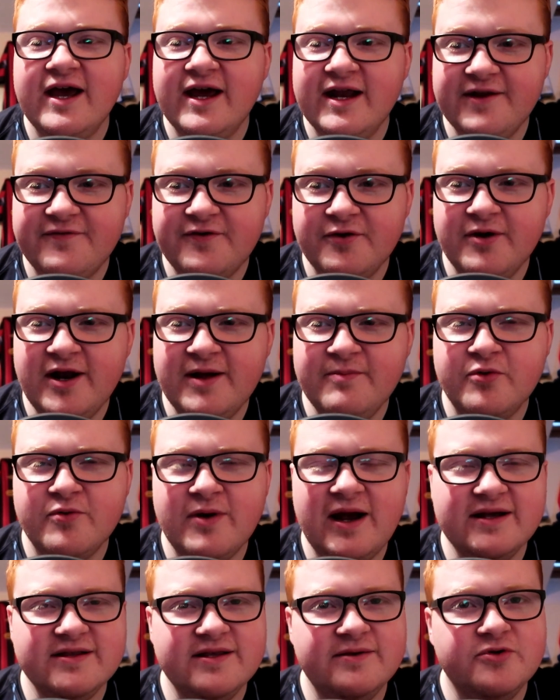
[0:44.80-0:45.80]
And if you remember
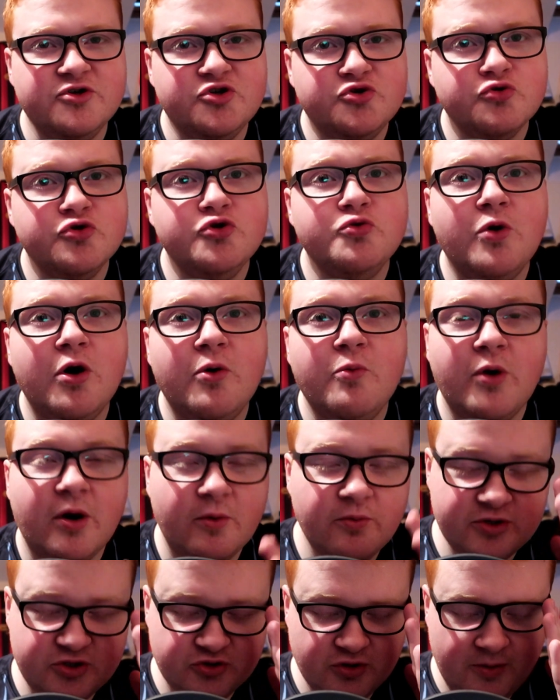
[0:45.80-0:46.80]
rightly, we drew
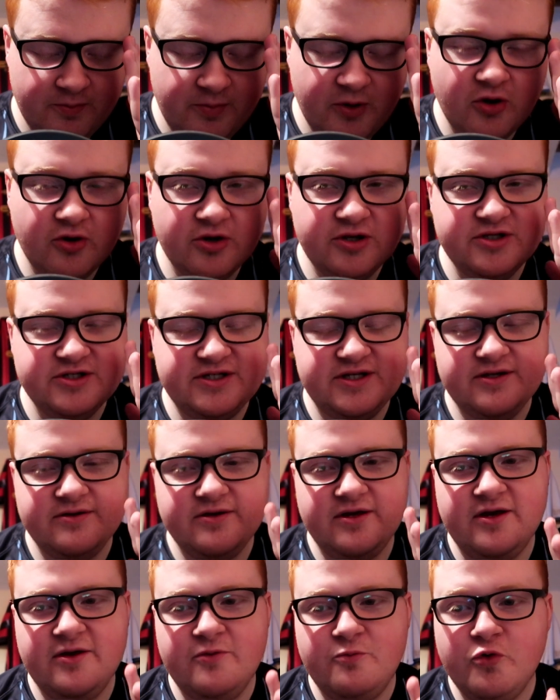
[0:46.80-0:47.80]
1-1. We dropped points.
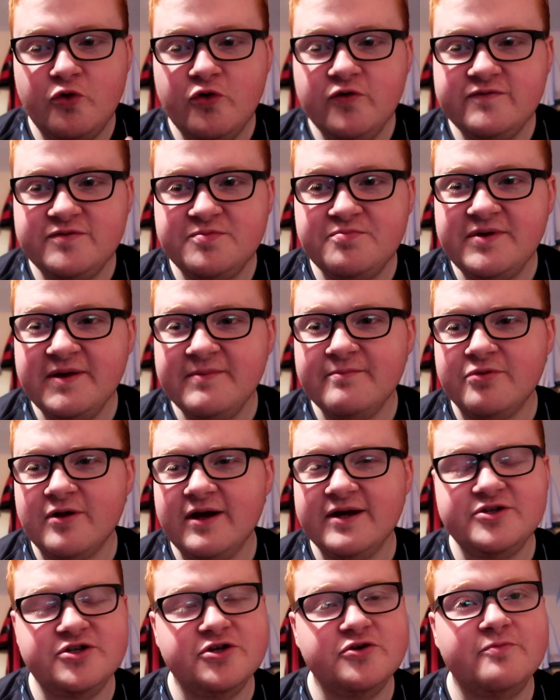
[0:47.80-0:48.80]
Wolves didn't
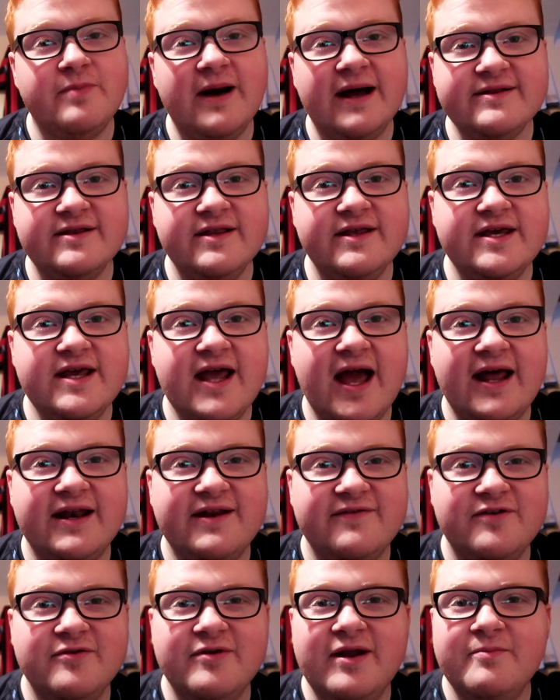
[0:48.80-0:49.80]
play too badly.
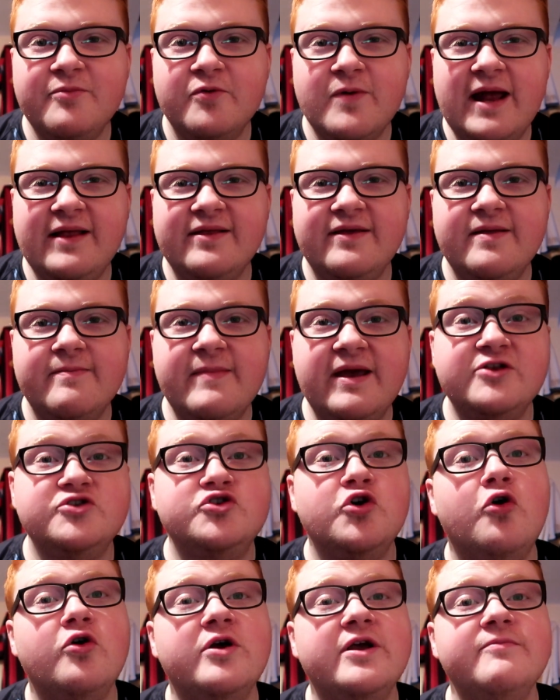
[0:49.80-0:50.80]
And if you remember rightly, the main
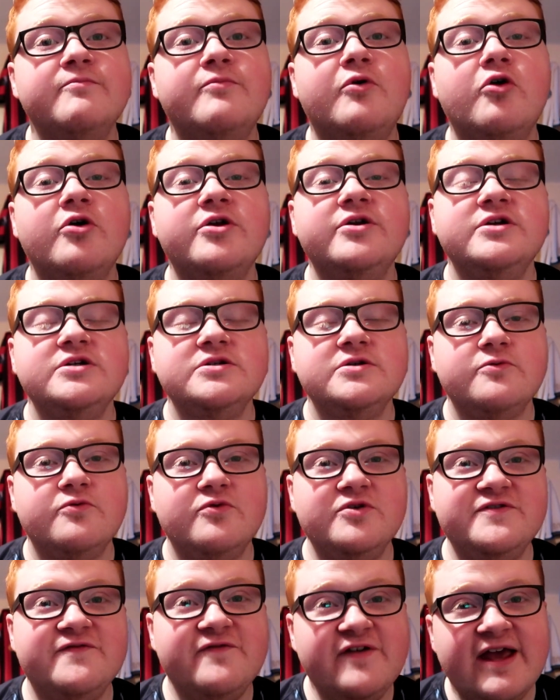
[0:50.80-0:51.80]
talking point
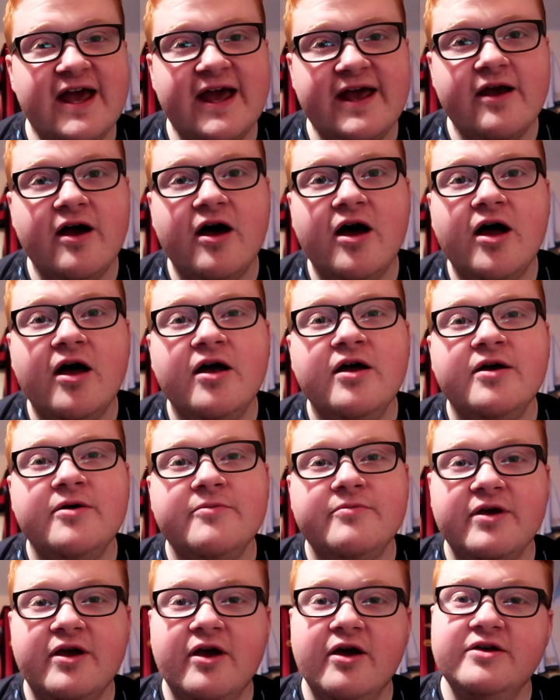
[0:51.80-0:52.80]
was VAR
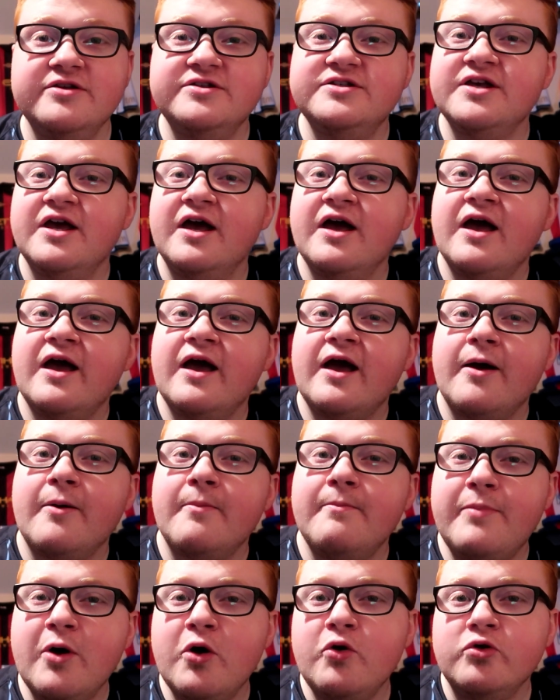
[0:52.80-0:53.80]
because
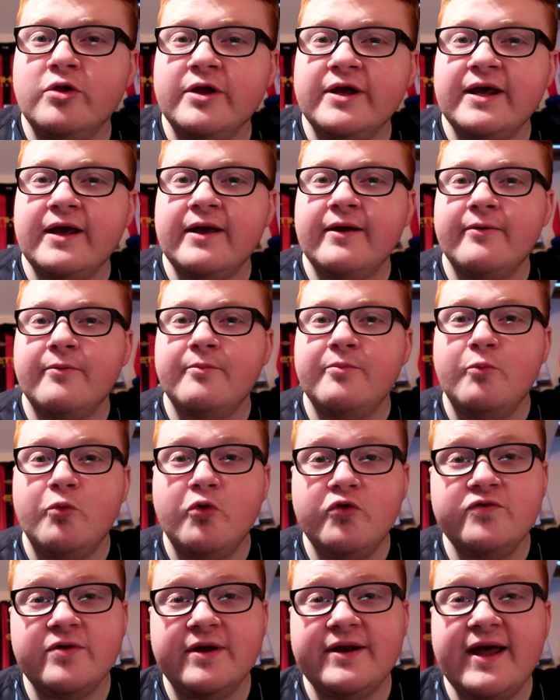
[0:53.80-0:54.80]
Bowley,
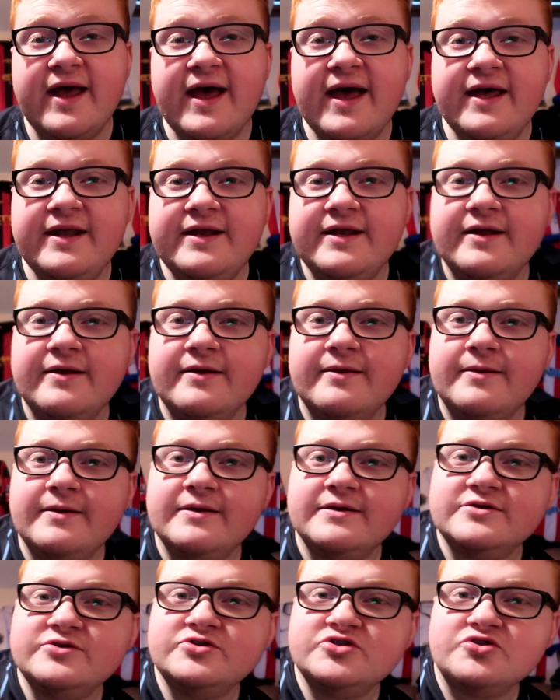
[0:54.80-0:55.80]
Wolves went ahead,
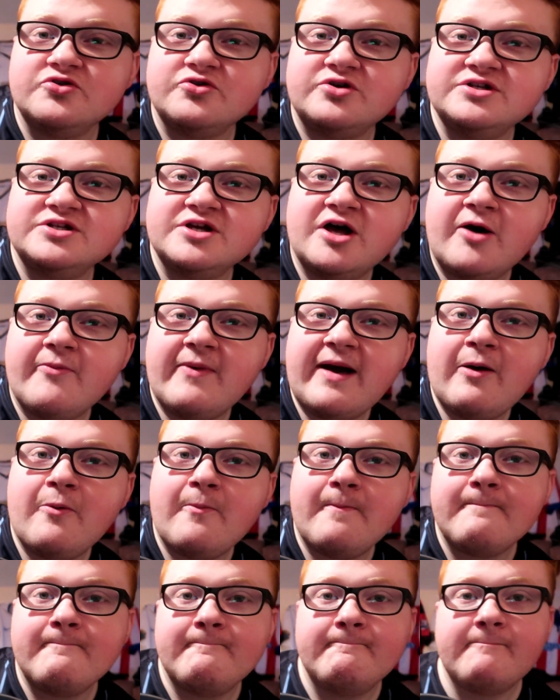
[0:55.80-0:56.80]
stuck his arm out,